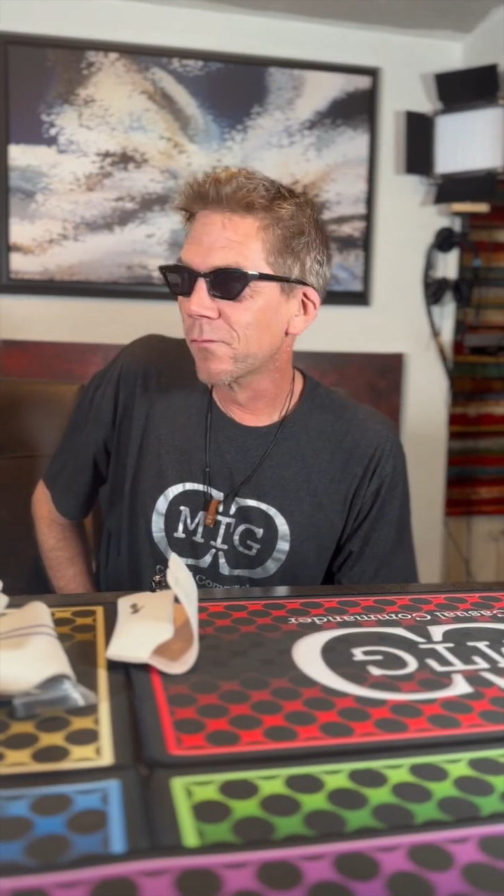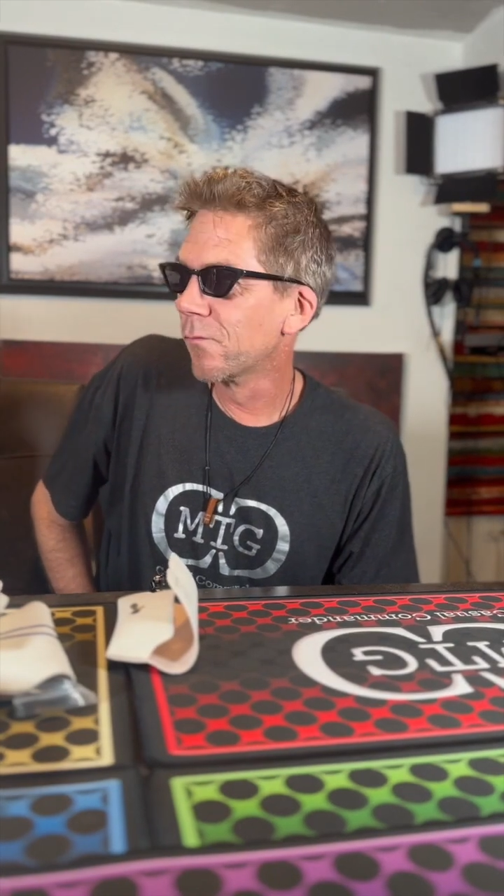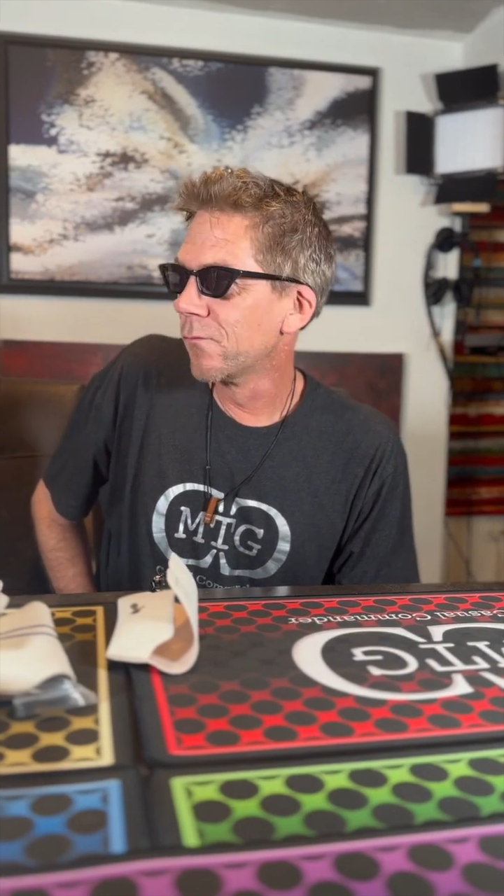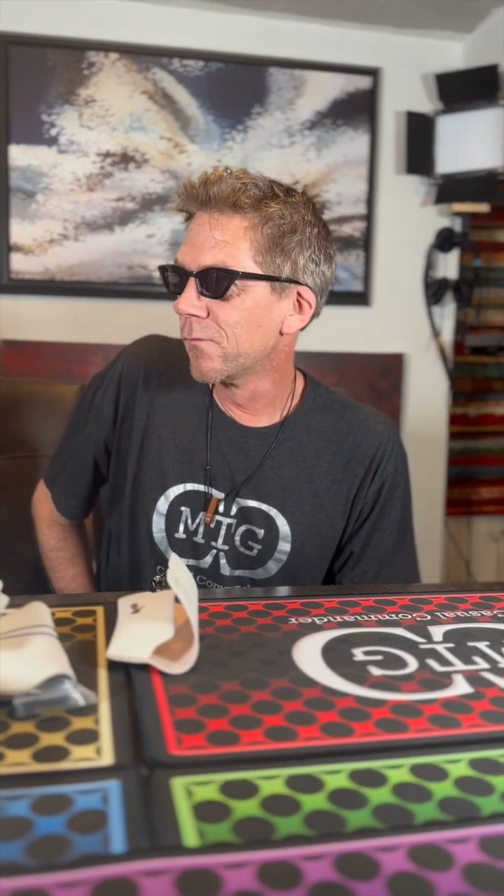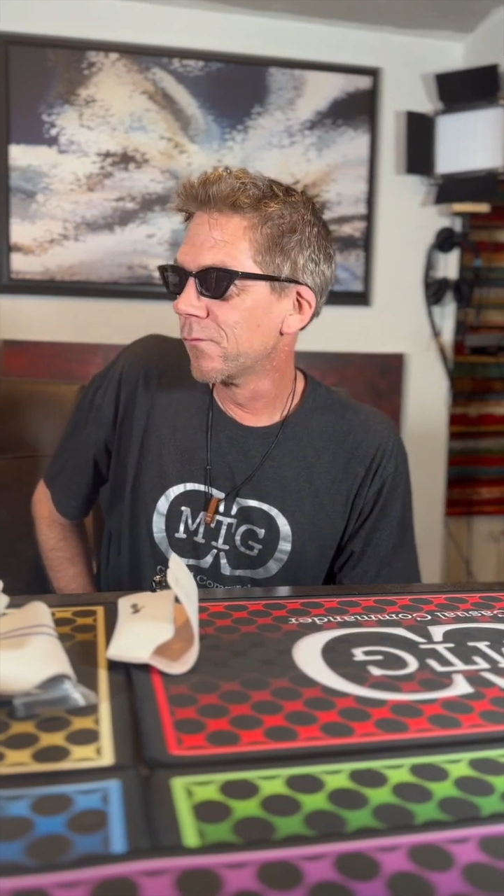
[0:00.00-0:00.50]
What
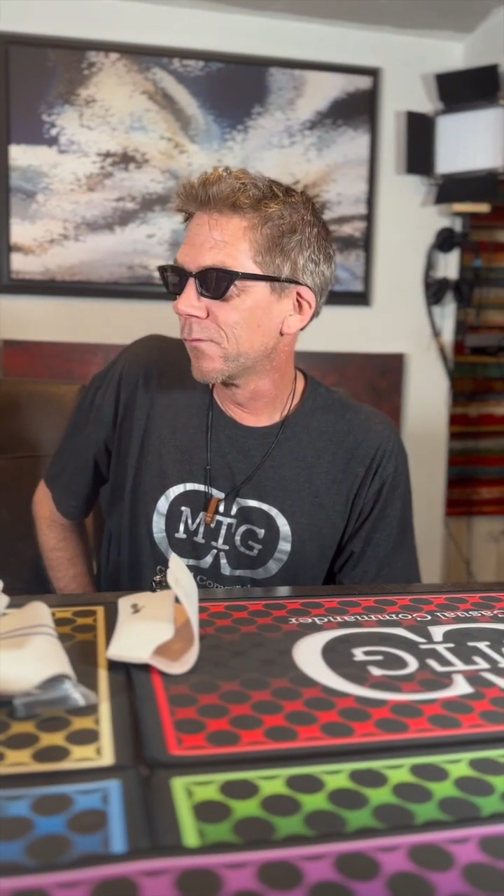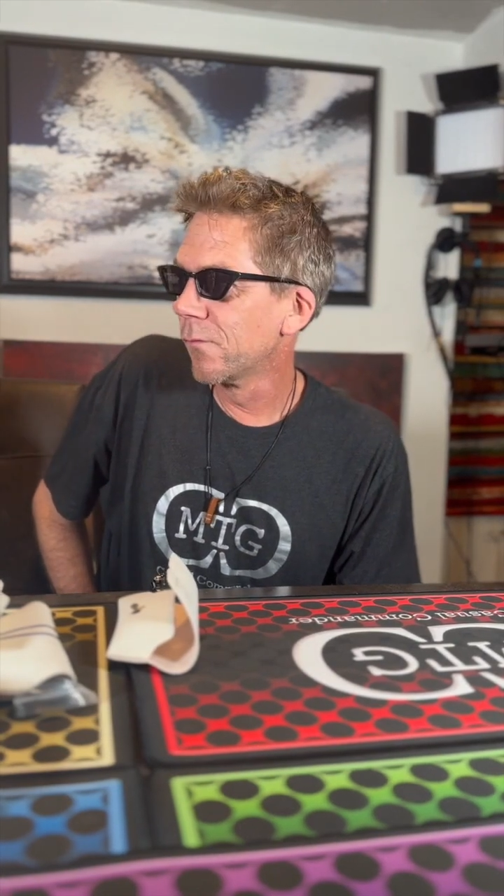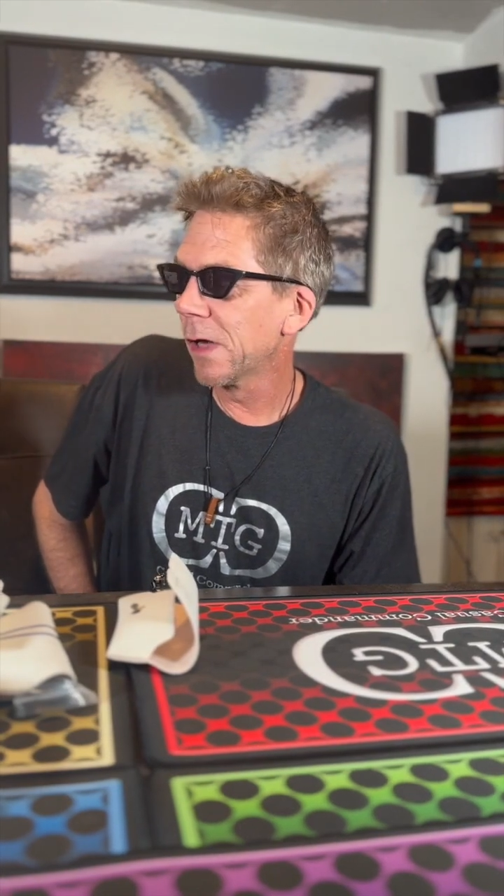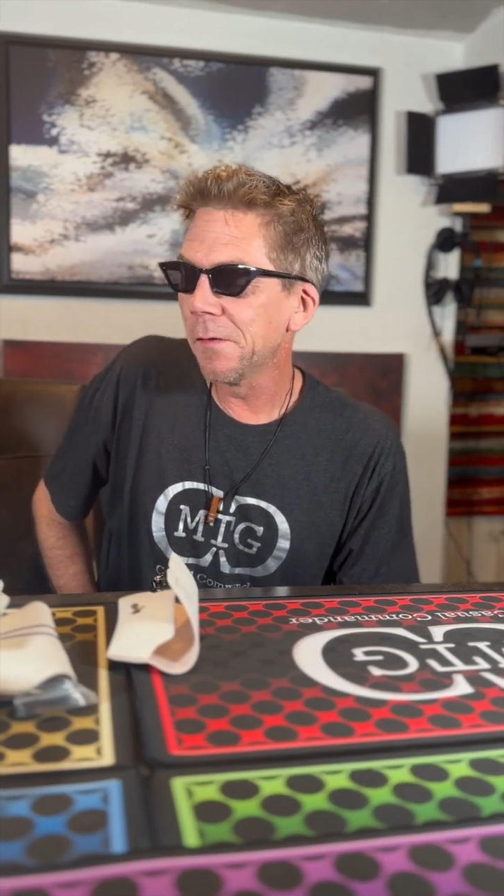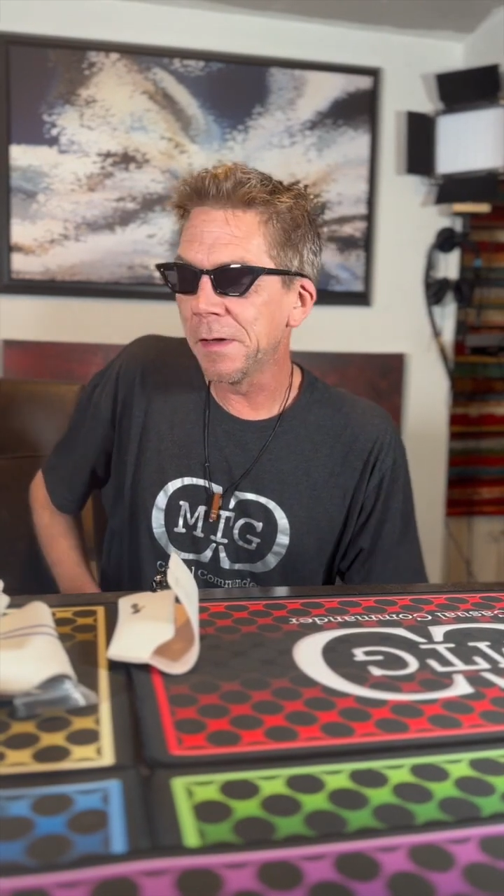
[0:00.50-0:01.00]
do those look
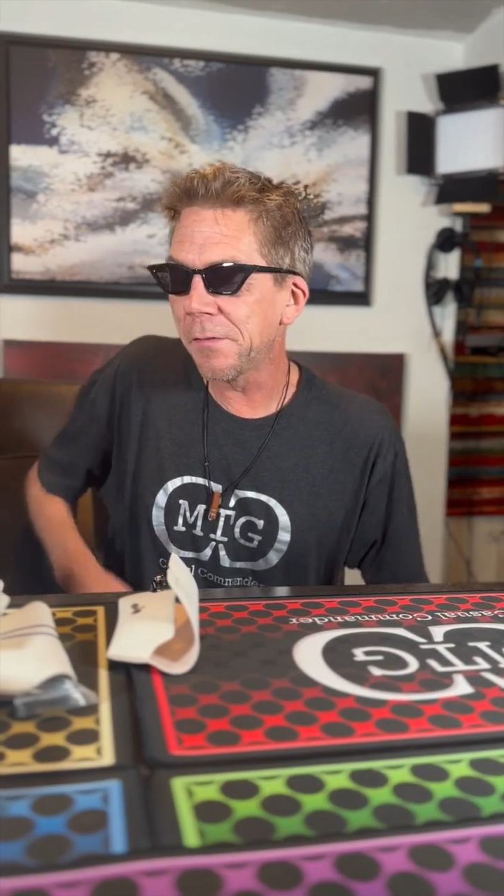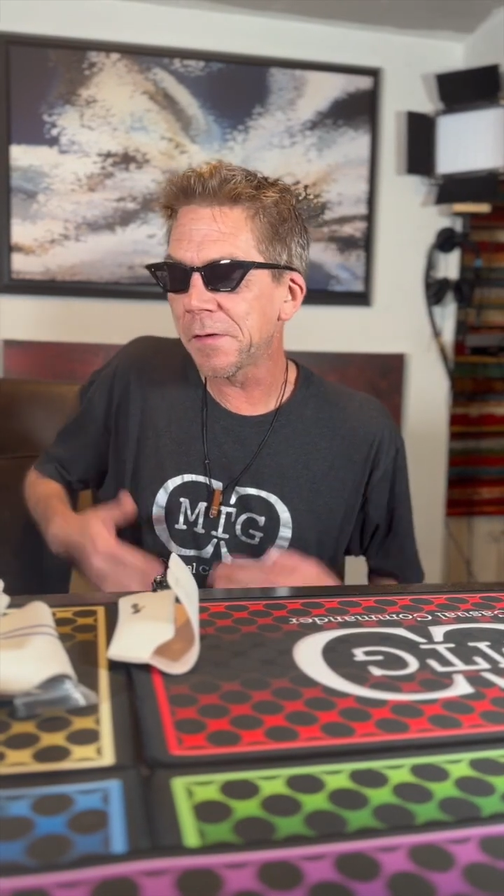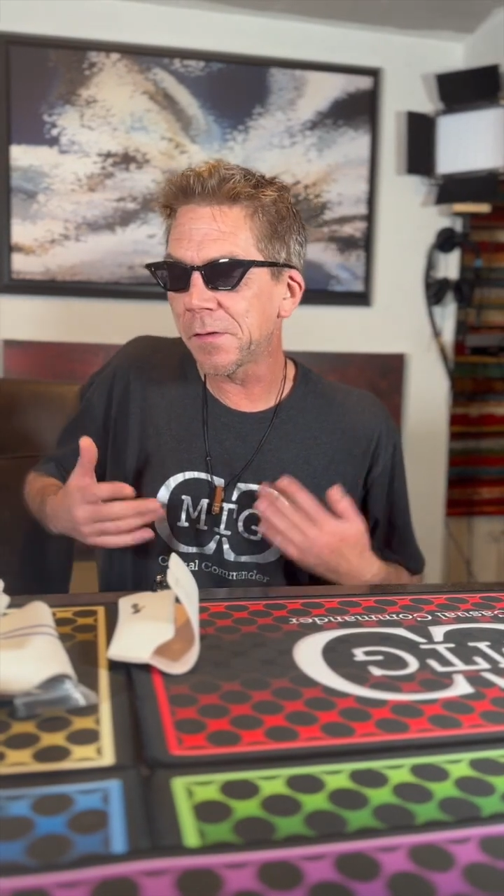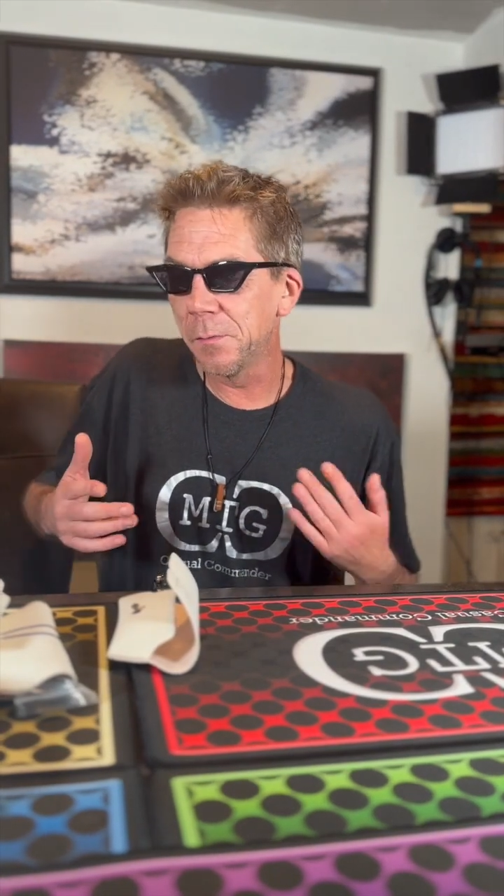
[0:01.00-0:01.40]
like Leave on it